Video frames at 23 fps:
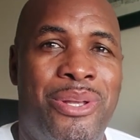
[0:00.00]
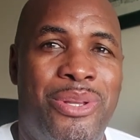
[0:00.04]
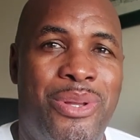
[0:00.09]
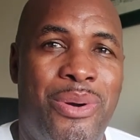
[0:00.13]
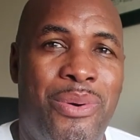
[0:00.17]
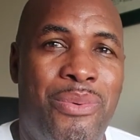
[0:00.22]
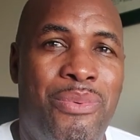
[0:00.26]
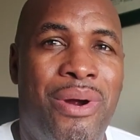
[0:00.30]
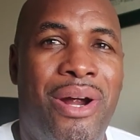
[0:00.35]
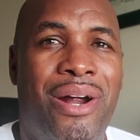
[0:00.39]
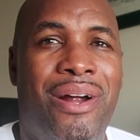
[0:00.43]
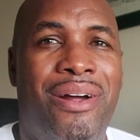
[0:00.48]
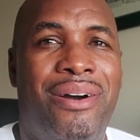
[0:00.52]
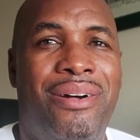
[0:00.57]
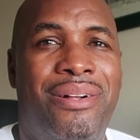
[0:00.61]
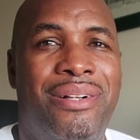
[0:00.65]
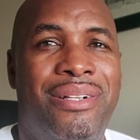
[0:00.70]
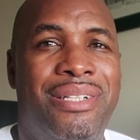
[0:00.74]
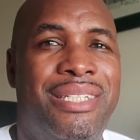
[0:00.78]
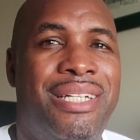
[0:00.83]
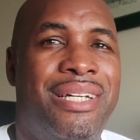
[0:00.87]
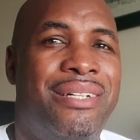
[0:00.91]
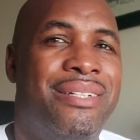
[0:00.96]
The
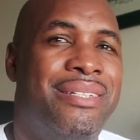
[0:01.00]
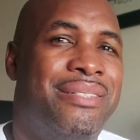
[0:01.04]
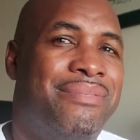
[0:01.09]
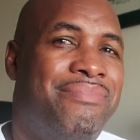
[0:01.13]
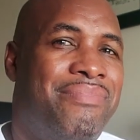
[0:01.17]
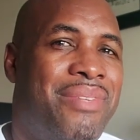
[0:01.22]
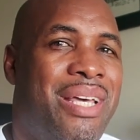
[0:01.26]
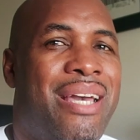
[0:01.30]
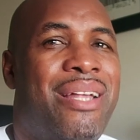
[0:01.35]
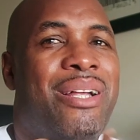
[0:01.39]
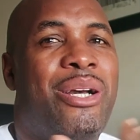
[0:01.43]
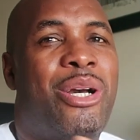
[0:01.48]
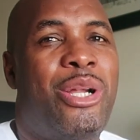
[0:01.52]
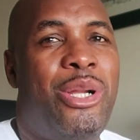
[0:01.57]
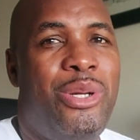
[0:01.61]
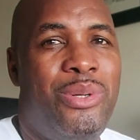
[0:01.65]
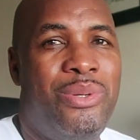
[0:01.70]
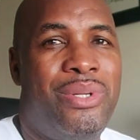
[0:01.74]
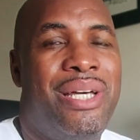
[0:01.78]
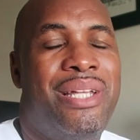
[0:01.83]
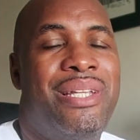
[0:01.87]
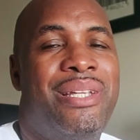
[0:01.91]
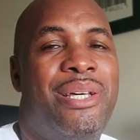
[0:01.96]
world,
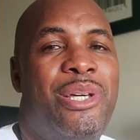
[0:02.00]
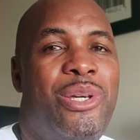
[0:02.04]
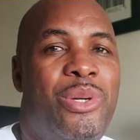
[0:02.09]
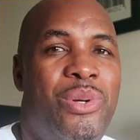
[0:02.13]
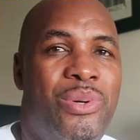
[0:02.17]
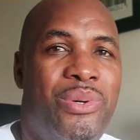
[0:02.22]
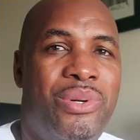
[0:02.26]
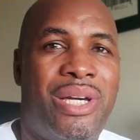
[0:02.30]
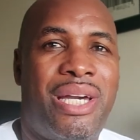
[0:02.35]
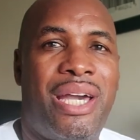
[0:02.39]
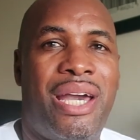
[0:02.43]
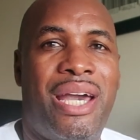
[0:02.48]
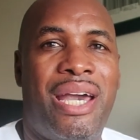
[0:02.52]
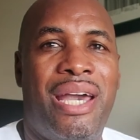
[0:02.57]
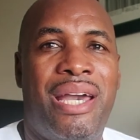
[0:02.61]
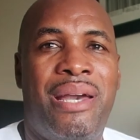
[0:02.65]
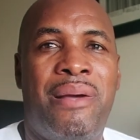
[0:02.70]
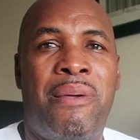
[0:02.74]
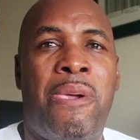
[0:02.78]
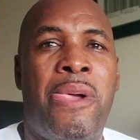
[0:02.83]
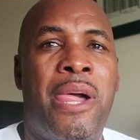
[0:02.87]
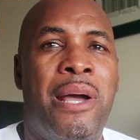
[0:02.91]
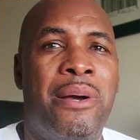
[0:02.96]
including the
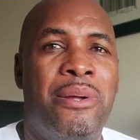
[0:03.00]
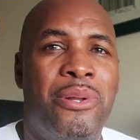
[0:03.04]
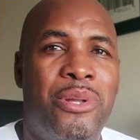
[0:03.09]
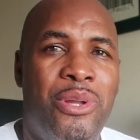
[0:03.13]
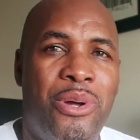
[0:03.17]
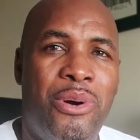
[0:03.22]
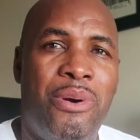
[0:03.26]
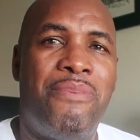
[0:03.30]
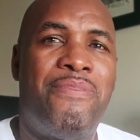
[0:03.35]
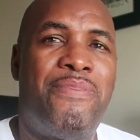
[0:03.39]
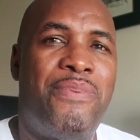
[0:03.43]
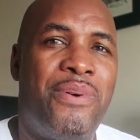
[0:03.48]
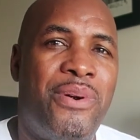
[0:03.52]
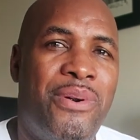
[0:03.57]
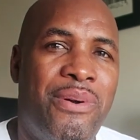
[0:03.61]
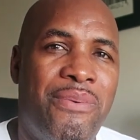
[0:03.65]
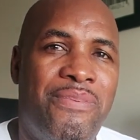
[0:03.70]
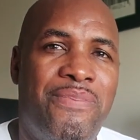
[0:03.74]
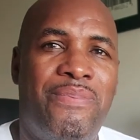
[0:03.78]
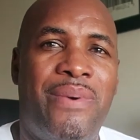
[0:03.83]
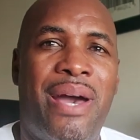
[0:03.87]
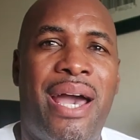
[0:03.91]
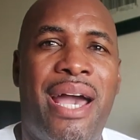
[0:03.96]
UK, know for
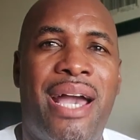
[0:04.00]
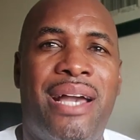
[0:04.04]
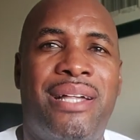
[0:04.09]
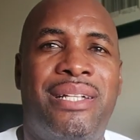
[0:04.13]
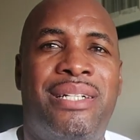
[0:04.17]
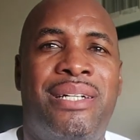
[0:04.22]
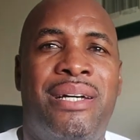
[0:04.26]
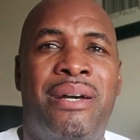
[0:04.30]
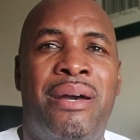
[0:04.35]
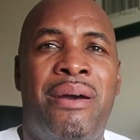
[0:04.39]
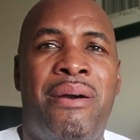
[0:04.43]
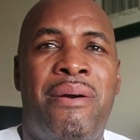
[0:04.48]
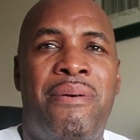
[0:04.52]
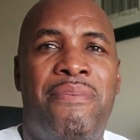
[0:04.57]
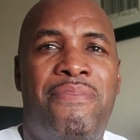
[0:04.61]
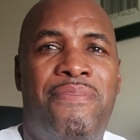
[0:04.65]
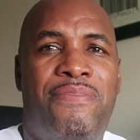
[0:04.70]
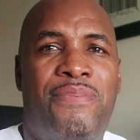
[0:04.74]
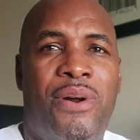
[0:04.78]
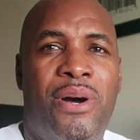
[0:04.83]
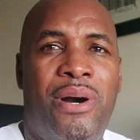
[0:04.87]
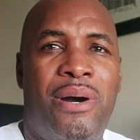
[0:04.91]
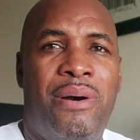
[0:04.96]
a fact
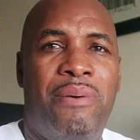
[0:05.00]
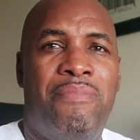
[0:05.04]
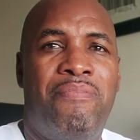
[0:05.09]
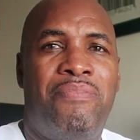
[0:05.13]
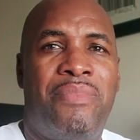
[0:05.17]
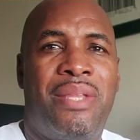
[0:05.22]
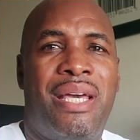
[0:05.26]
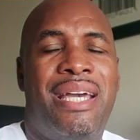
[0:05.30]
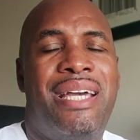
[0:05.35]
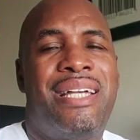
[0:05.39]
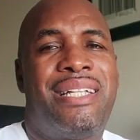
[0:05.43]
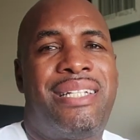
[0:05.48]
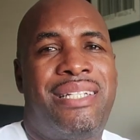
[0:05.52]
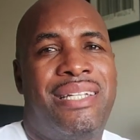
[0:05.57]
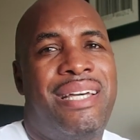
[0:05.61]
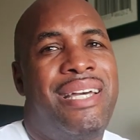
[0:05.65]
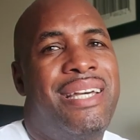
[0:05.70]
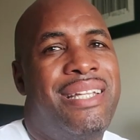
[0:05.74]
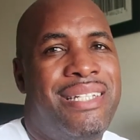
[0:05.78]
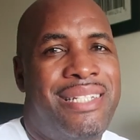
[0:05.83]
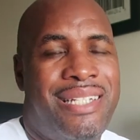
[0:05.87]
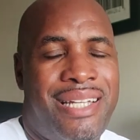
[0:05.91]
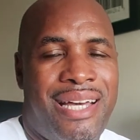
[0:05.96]
from
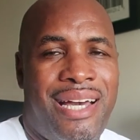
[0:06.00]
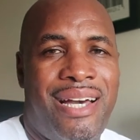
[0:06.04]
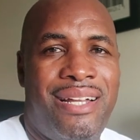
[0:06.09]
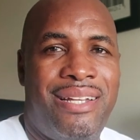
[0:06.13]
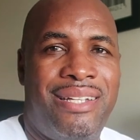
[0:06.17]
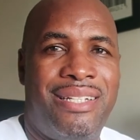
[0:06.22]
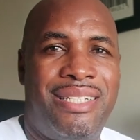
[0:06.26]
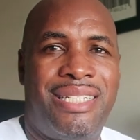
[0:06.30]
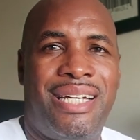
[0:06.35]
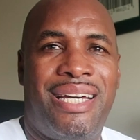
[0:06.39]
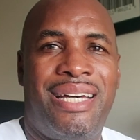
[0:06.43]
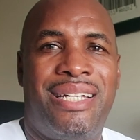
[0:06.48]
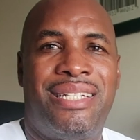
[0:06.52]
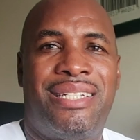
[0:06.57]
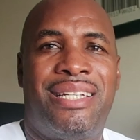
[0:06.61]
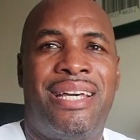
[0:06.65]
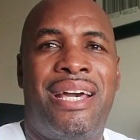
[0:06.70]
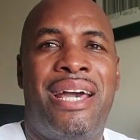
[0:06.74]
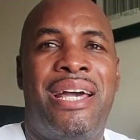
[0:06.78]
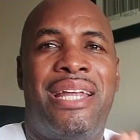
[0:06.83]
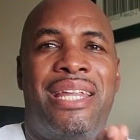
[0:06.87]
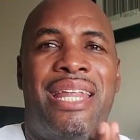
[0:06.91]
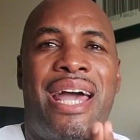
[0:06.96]
its
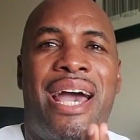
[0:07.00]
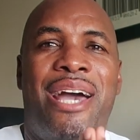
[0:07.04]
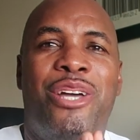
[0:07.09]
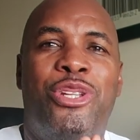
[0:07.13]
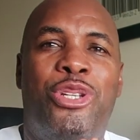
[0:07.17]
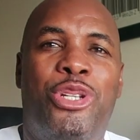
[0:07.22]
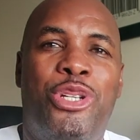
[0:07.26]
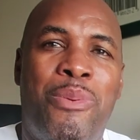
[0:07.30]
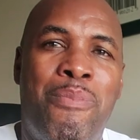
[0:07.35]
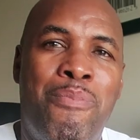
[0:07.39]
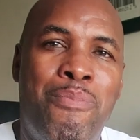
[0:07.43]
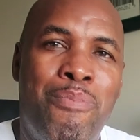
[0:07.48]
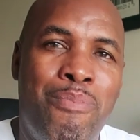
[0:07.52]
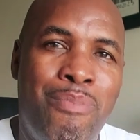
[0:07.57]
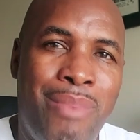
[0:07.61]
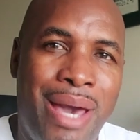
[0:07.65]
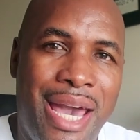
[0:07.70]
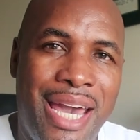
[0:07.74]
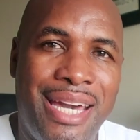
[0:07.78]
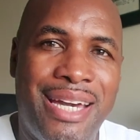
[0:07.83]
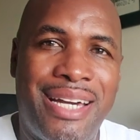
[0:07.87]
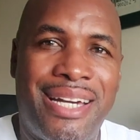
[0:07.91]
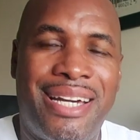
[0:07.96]
intelligence that
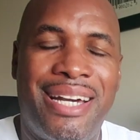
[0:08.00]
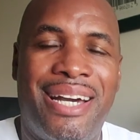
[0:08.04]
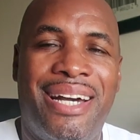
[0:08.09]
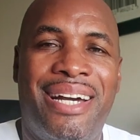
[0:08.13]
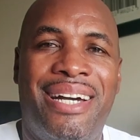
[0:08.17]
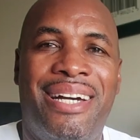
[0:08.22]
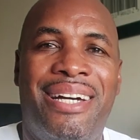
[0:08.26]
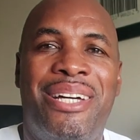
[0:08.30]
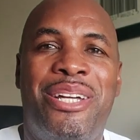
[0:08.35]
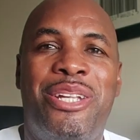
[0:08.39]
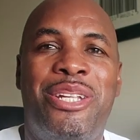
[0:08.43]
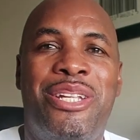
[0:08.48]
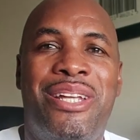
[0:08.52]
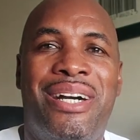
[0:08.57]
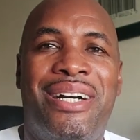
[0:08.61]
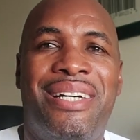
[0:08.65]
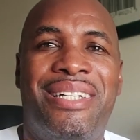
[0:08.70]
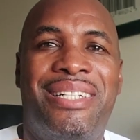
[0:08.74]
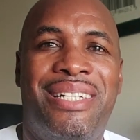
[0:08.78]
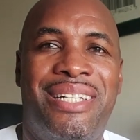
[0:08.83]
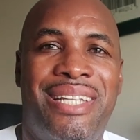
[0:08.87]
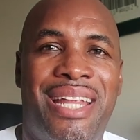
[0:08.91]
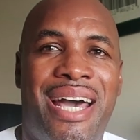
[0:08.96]
Jamaica
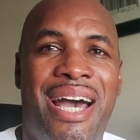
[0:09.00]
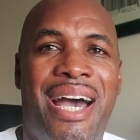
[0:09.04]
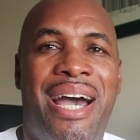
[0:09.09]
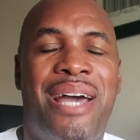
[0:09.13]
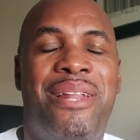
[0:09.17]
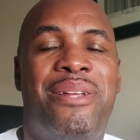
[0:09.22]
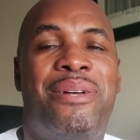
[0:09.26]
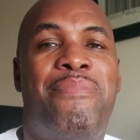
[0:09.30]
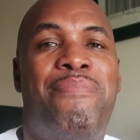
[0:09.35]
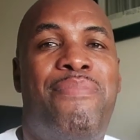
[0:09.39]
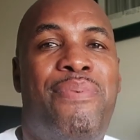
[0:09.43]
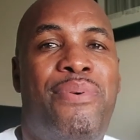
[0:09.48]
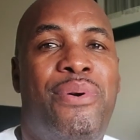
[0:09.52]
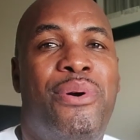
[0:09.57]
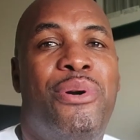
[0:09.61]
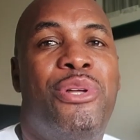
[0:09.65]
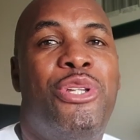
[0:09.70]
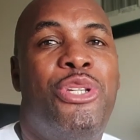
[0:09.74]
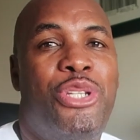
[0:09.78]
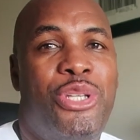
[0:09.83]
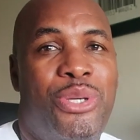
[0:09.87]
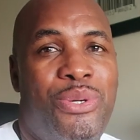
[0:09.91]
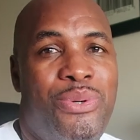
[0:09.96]
does not
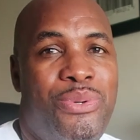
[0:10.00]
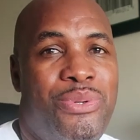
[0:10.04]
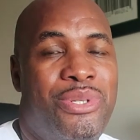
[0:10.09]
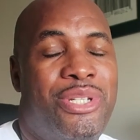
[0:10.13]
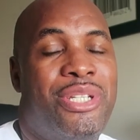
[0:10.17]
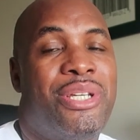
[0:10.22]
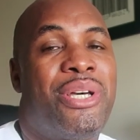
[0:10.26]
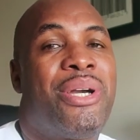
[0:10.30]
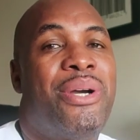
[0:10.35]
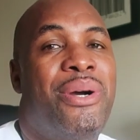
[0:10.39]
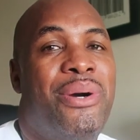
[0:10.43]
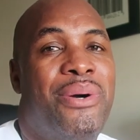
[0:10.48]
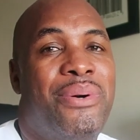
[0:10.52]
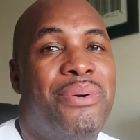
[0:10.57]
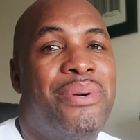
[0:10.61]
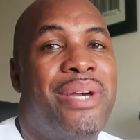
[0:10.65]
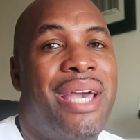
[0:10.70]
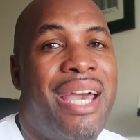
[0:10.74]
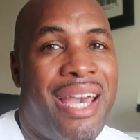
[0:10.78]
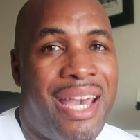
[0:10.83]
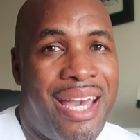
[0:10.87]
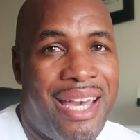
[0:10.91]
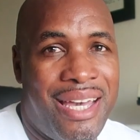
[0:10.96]
produce
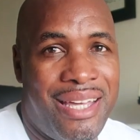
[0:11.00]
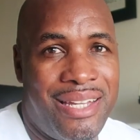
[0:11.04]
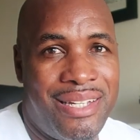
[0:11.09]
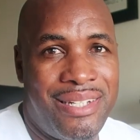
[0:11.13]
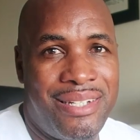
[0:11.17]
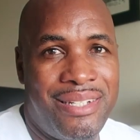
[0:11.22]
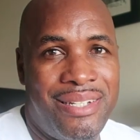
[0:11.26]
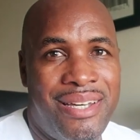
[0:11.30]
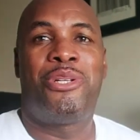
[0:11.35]
cocaine.